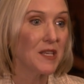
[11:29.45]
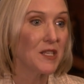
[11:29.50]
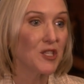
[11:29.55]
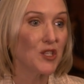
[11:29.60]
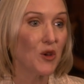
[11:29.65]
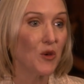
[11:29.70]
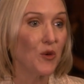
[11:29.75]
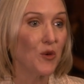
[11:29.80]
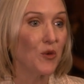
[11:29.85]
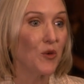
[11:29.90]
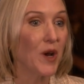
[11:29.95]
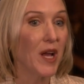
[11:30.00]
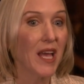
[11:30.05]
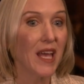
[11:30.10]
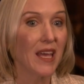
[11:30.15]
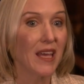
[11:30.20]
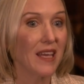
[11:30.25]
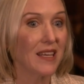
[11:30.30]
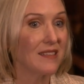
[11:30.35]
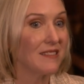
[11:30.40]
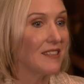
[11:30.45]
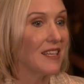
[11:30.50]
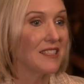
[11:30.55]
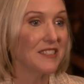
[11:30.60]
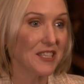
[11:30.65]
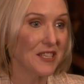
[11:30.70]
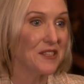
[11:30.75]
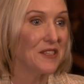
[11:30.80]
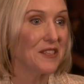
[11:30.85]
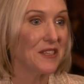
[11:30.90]
So mm-hmm. it,
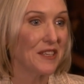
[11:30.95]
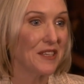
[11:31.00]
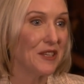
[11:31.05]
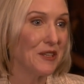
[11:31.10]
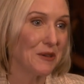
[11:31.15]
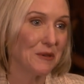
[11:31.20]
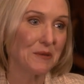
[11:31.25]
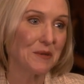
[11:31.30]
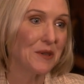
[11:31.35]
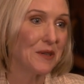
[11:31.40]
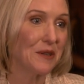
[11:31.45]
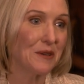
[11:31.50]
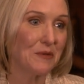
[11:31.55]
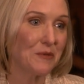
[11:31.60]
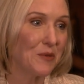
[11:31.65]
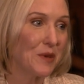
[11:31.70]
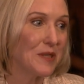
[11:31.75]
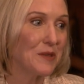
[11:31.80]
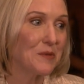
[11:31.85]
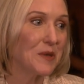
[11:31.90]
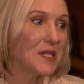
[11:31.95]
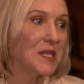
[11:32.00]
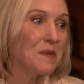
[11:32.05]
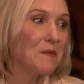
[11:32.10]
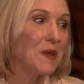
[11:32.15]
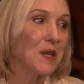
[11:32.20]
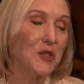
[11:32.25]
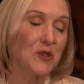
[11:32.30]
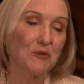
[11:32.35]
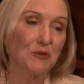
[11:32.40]
it doesn't, you know, when, when
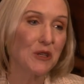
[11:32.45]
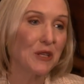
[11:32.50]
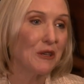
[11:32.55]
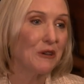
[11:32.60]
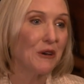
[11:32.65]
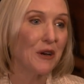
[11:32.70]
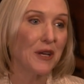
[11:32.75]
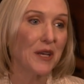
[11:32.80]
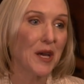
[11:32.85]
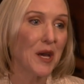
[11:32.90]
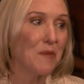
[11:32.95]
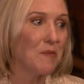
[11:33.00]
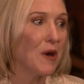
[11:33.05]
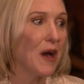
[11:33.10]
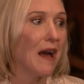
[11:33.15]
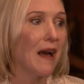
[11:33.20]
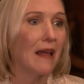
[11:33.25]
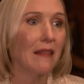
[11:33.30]
something's really gone up,